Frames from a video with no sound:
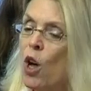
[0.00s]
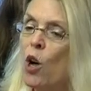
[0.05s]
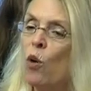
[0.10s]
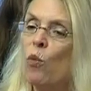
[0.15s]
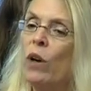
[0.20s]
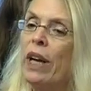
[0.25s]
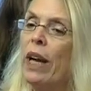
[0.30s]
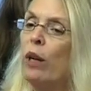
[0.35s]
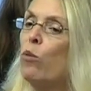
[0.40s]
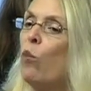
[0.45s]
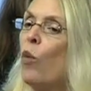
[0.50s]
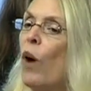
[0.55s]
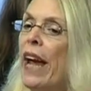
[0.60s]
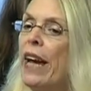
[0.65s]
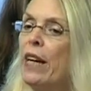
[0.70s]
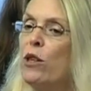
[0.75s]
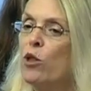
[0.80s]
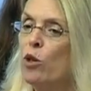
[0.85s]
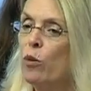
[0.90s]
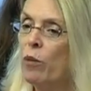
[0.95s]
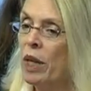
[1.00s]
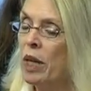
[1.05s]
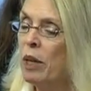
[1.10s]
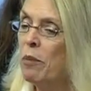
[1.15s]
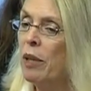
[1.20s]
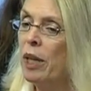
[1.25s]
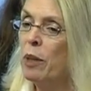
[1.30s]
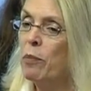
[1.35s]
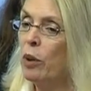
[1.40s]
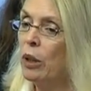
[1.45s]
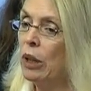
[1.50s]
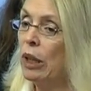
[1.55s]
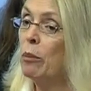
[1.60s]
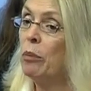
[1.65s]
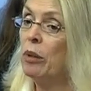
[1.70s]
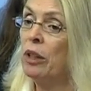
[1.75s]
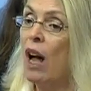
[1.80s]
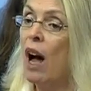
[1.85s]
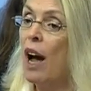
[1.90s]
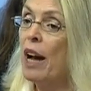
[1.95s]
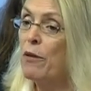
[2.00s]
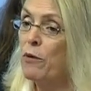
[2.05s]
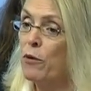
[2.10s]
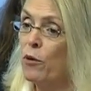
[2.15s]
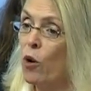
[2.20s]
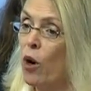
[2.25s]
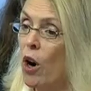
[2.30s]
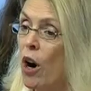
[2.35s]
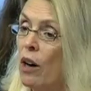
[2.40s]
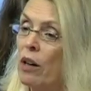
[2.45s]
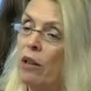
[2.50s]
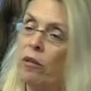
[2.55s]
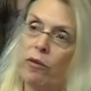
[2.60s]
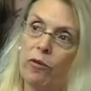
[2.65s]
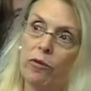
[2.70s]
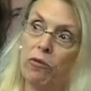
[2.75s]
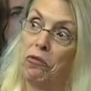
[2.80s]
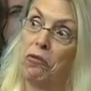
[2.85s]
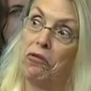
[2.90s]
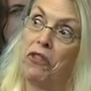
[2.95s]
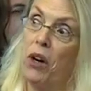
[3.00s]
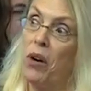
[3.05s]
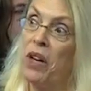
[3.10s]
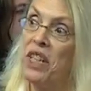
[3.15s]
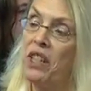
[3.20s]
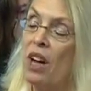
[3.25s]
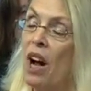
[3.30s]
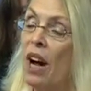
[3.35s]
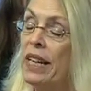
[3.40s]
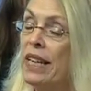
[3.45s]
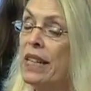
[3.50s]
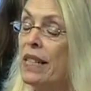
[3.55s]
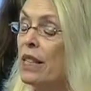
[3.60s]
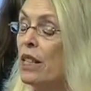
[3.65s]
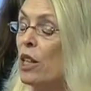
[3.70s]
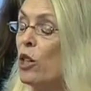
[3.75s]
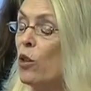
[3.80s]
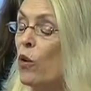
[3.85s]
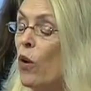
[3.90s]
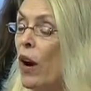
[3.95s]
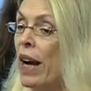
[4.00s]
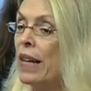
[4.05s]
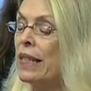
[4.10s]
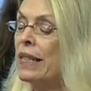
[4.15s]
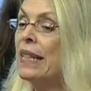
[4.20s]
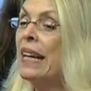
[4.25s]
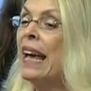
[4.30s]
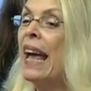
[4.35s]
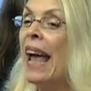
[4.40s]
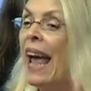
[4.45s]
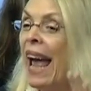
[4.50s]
We had way too many people apply for our very tiny seed grants,